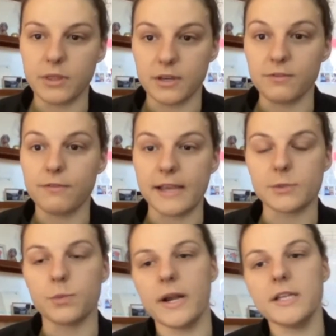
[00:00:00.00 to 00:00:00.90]
within
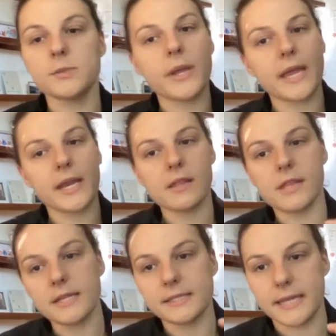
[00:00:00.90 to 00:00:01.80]
phase 1 is we're getting
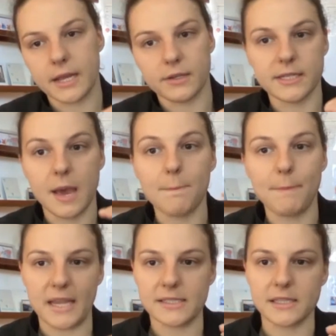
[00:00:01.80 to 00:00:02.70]
things down to that
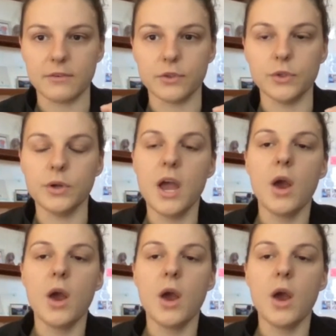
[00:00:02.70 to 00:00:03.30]
base level.